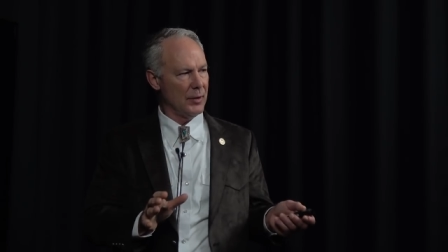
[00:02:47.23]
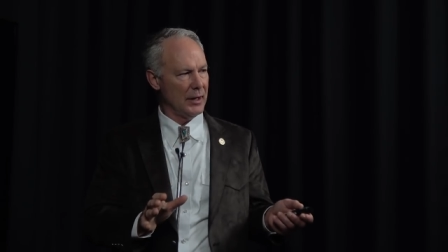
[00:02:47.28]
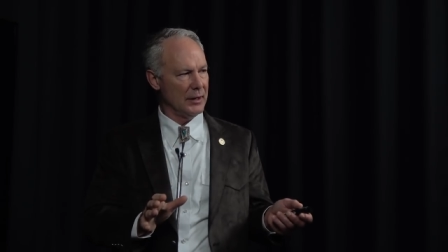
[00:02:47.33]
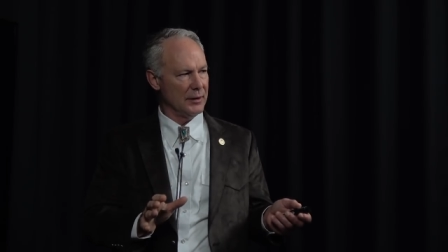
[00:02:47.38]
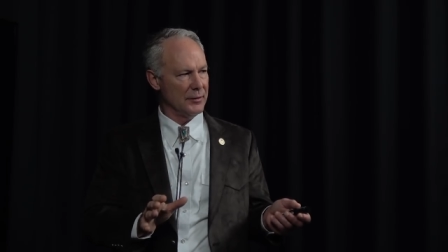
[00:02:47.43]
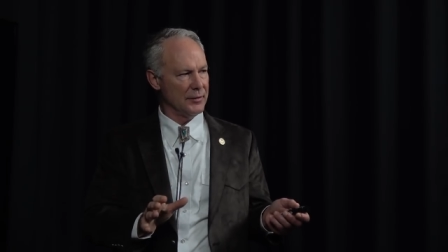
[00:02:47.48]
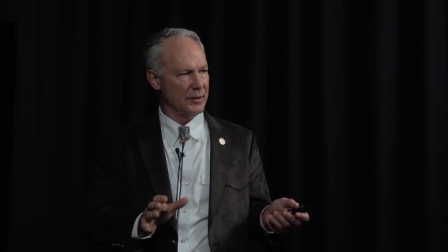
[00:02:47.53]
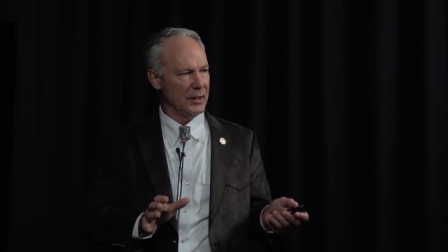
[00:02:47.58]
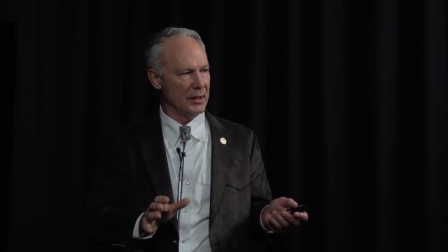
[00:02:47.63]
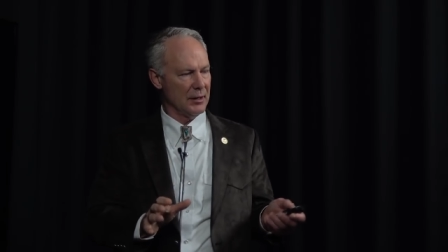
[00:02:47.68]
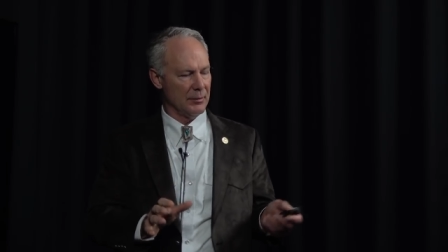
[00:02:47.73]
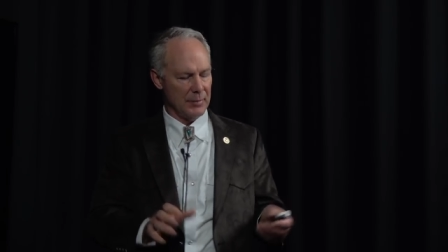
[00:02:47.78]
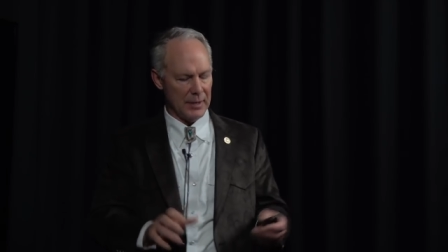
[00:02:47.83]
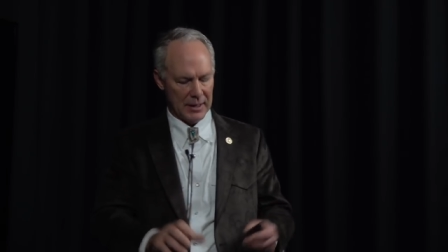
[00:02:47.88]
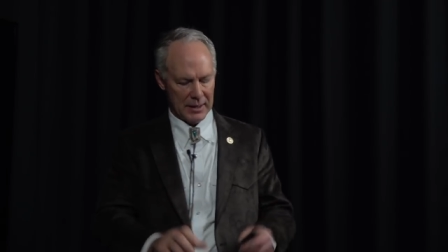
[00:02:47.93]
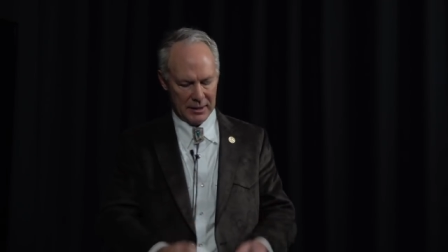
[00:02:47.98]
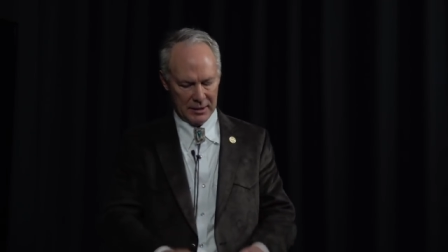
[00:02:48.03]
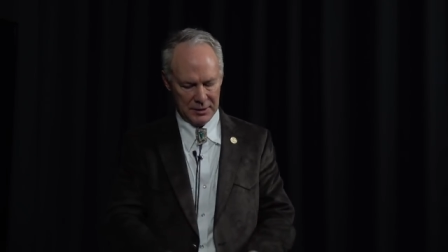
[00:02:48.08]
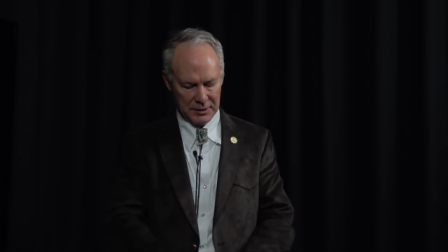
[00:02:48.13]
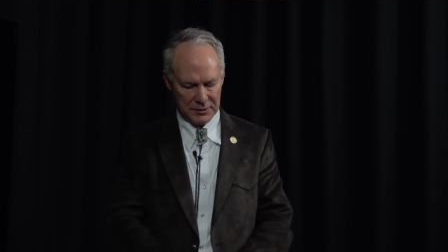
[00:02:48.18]
way to think
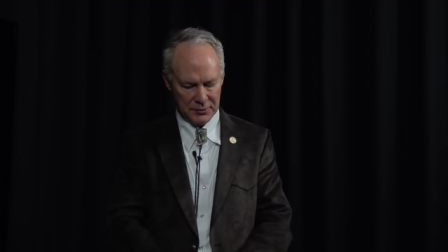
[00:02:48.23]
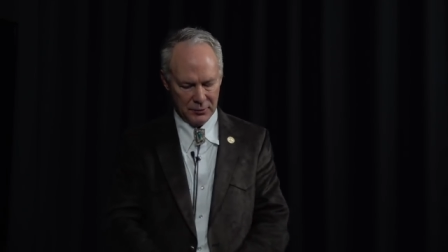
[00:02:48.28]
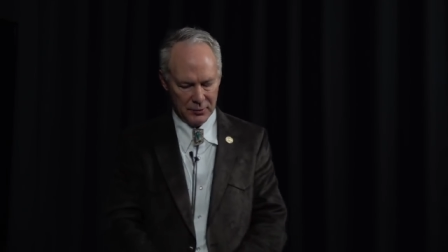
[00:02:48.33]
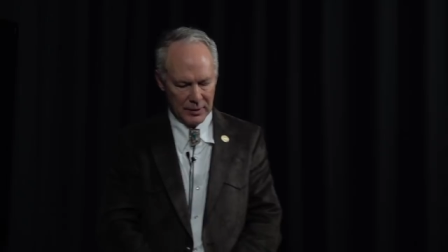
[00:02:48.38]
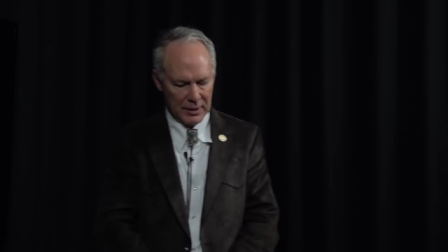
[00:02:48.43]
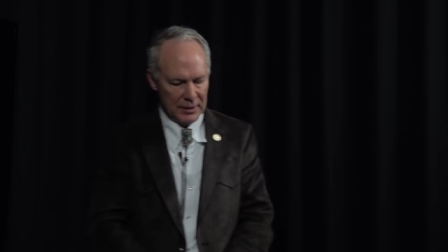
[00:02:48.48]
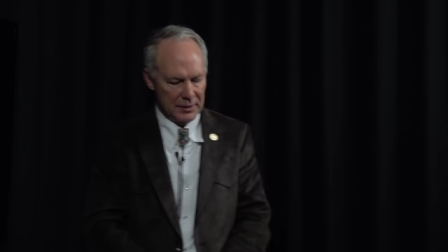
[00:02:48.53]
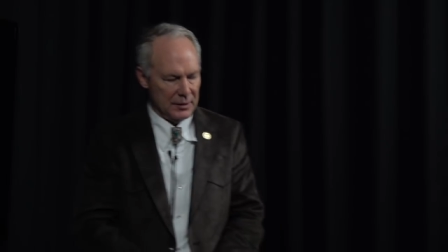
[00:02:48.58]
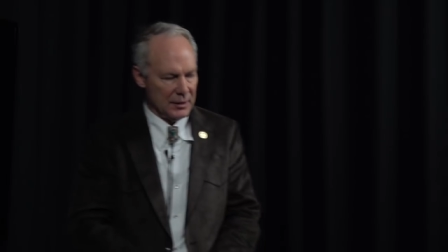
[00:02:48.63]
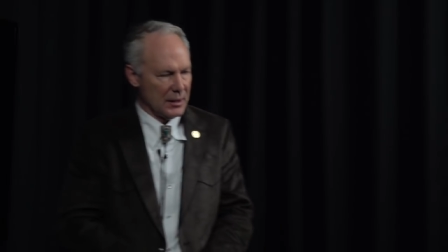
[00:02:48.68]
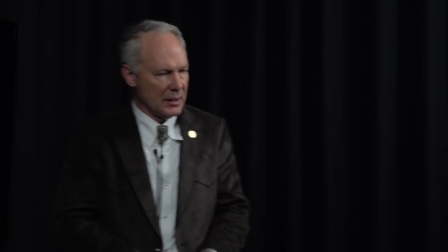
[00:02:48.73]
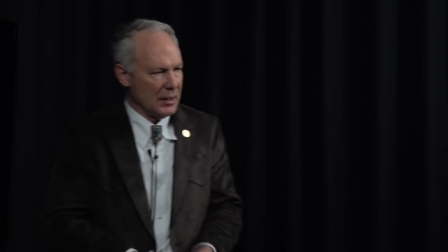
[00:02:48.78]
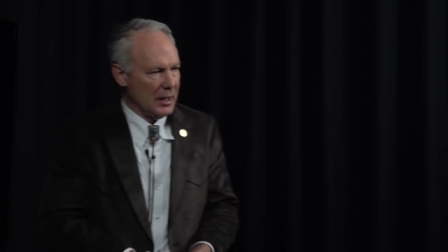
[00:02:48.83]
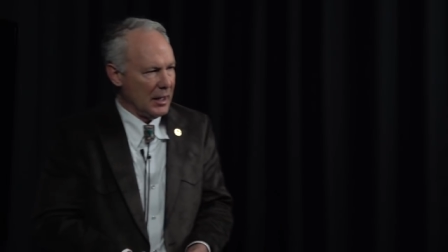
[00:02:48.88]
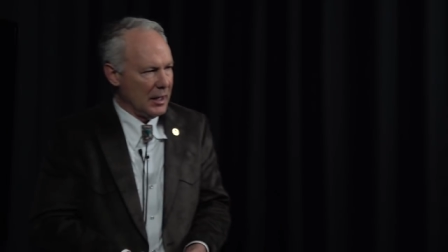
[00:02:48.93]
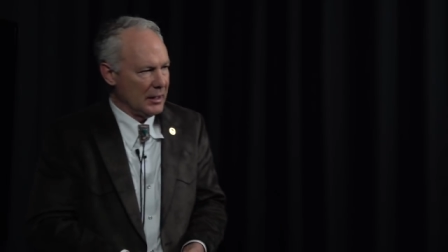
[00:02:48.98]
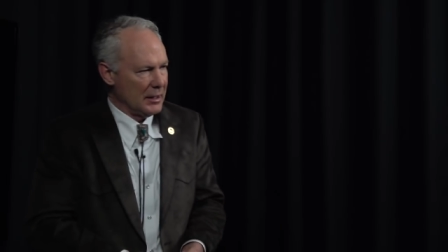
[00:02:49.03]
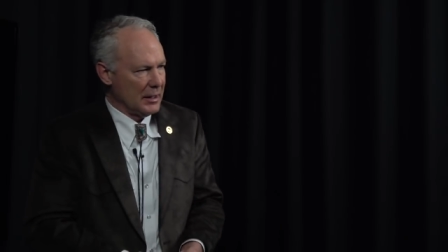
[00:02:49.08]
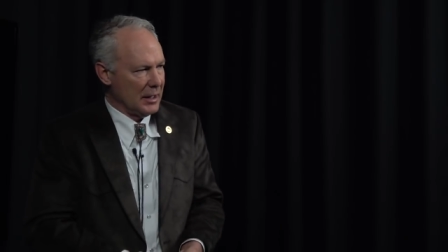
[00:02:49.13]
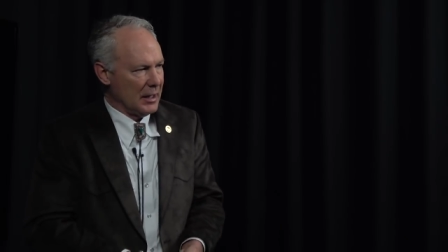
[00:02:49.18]
about it, it's when the
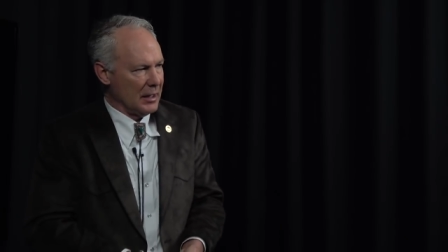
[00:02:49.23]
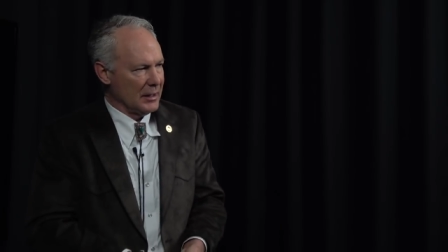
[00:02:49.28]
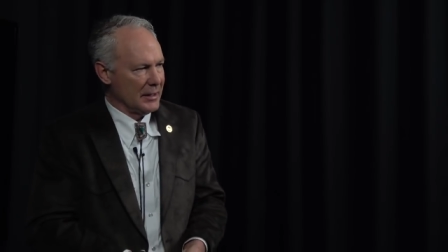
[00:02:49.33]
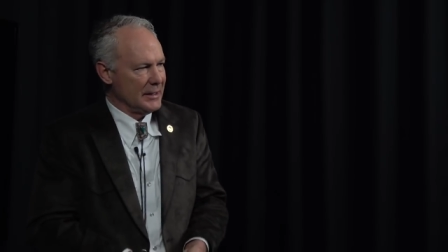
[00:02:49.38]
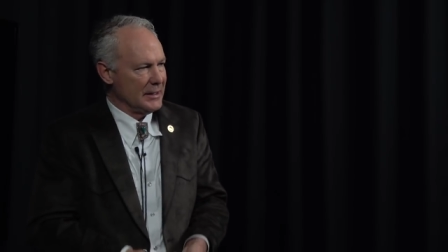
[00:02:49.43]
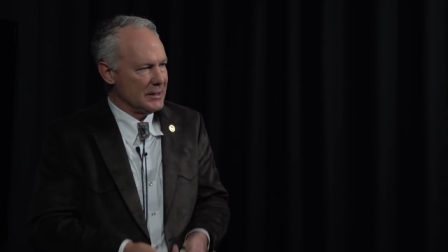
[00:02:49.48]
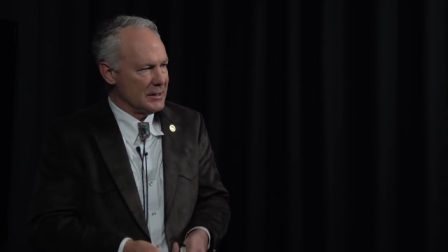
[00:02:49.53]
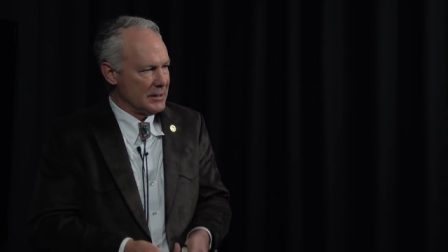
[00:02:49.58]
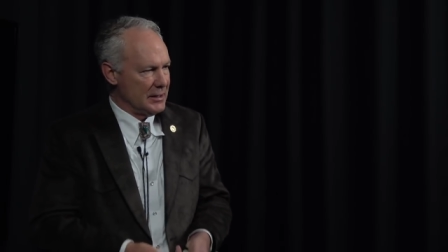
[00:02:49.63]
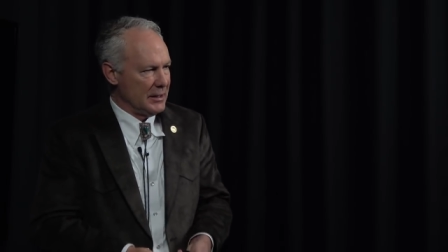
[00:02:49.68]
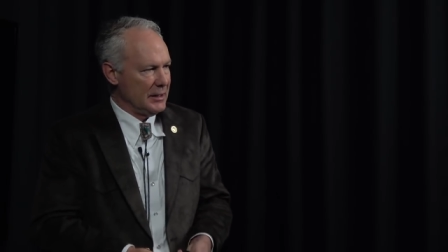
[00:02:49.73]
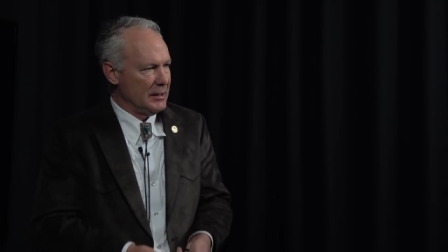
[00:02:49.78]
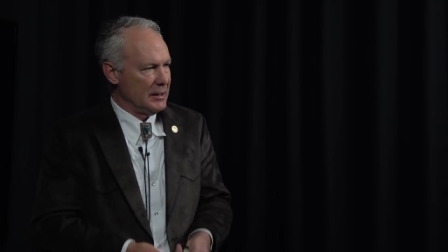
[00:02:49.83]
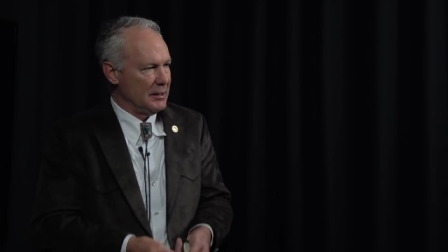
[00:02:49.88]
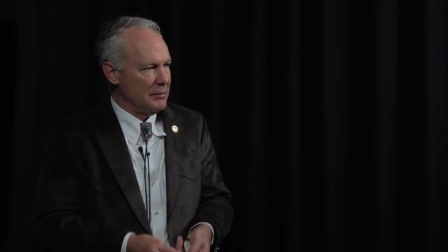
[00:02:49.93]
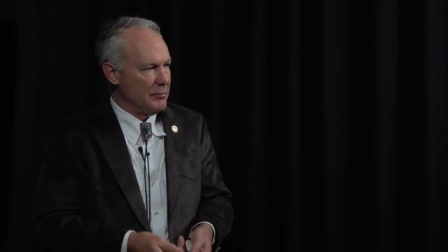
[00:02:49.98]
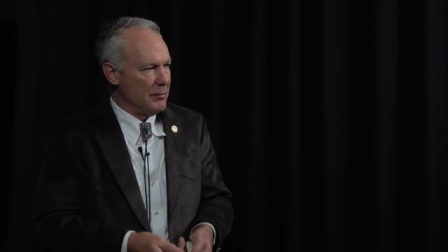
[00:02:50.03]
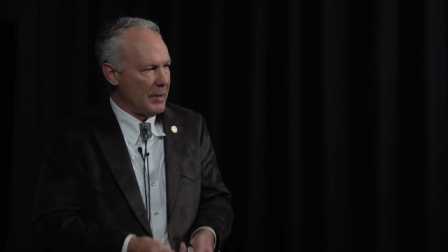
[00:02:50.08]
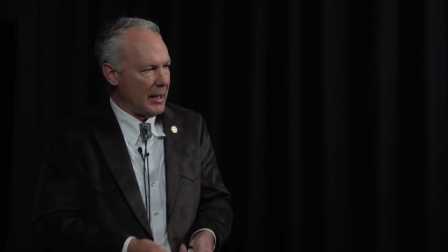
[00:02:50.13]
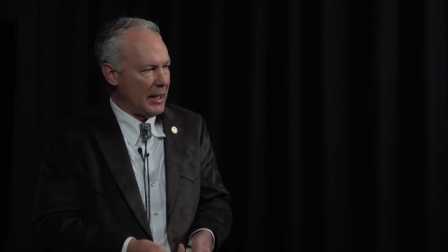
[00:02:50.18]
condyle is
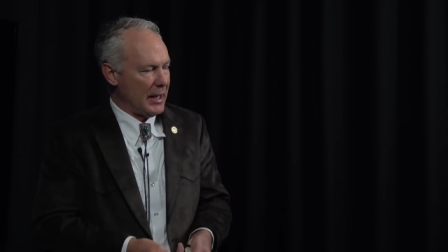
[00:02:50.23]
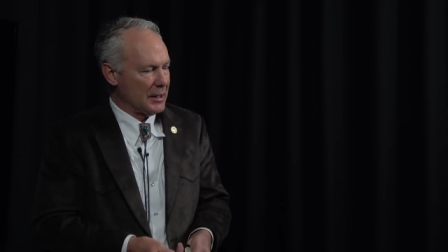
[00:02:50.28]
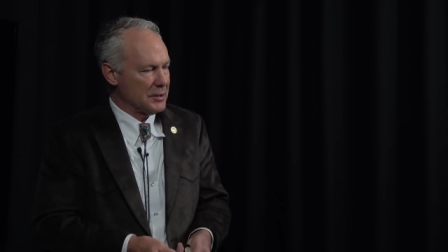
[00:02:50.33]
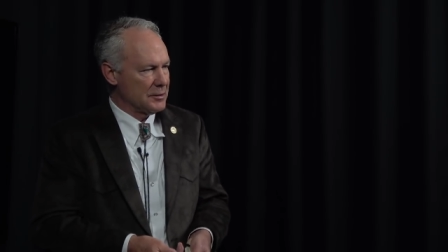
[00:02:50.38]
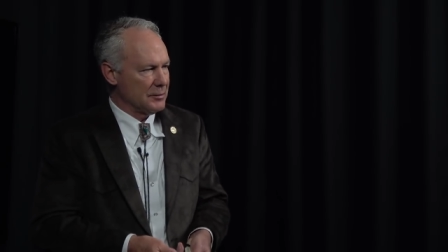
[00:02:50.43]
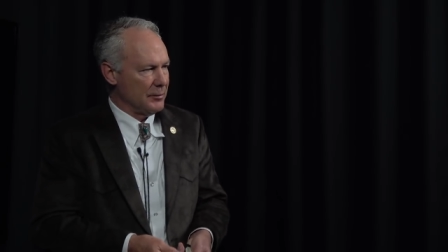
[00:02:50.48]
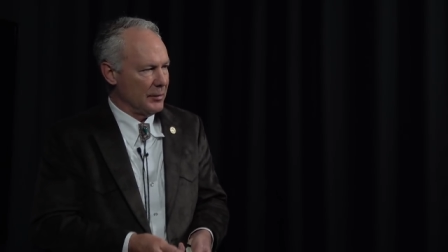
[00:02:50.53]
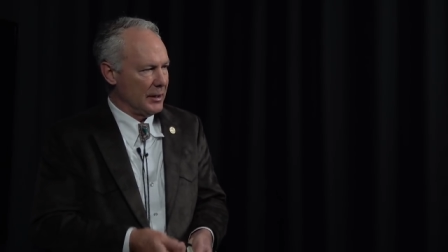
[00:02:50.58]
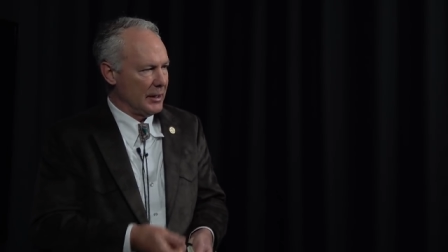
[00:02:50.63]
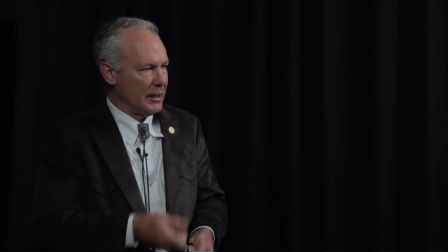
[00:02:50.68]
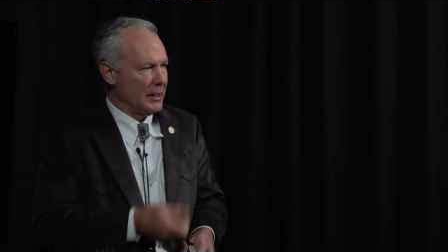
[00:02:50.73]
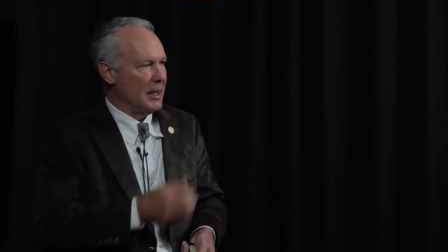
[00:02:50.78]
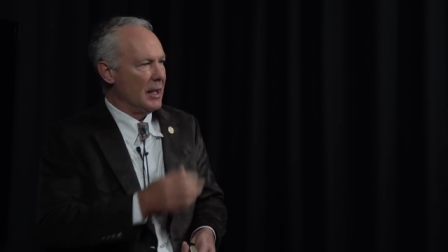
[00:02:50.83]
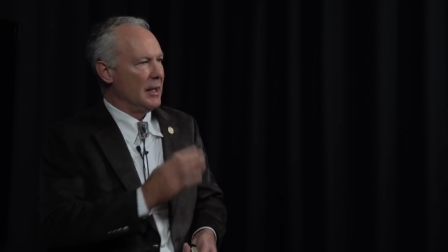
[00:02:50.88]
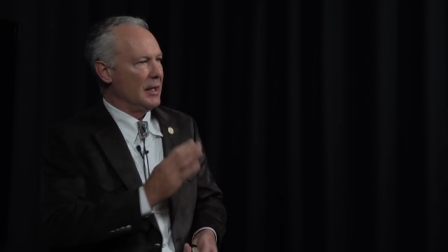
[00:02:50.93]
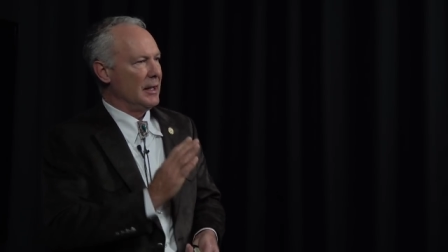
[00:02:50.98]
seated maximally